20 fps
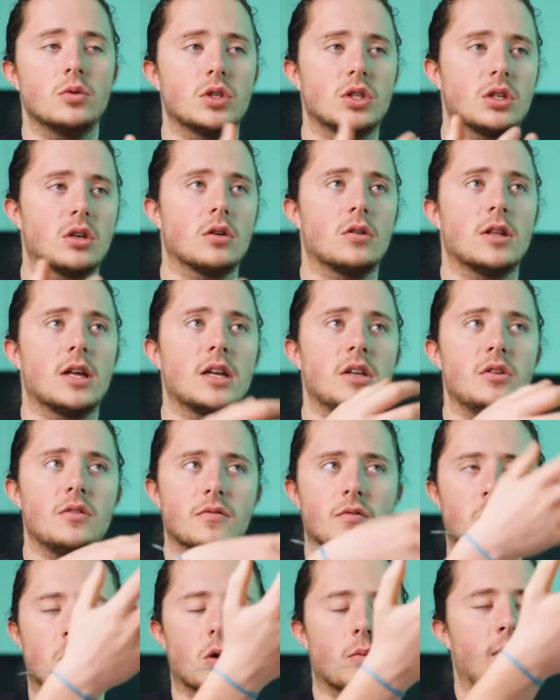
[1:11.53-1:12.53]
so then
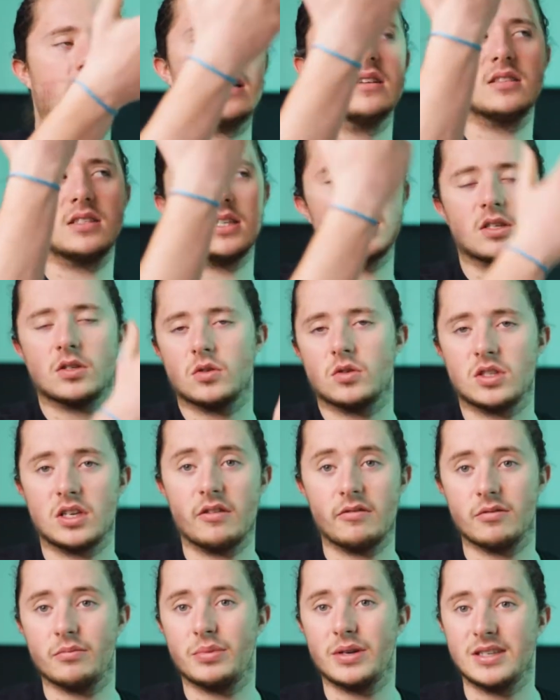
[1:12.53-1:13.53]
you've got about 6 or
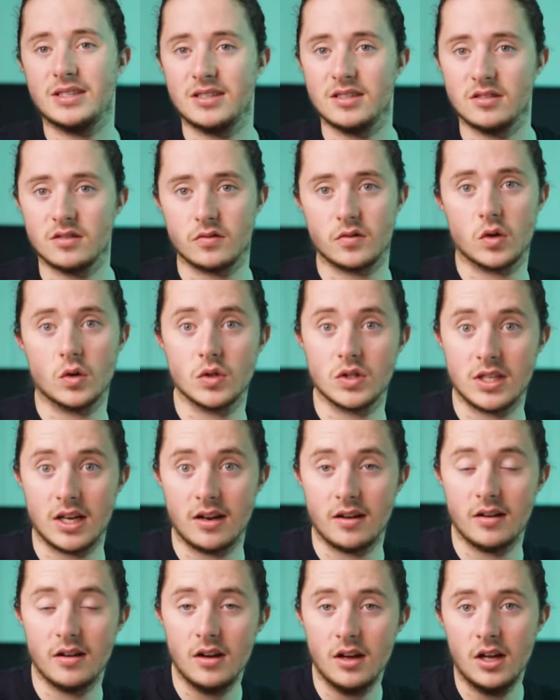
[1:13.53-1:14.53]
7 pieces of
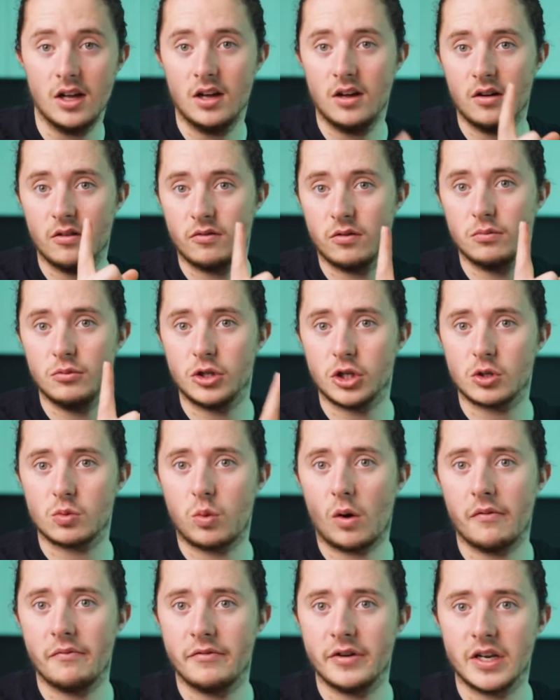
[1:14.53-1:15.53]
content from just
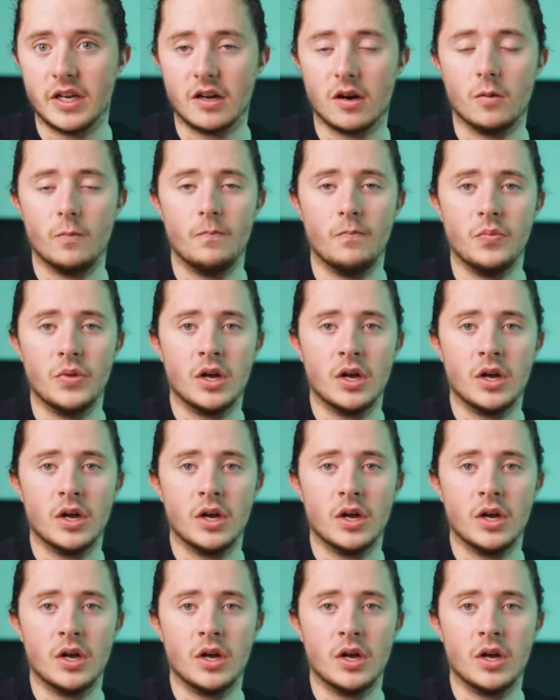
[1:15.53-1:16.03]
one video.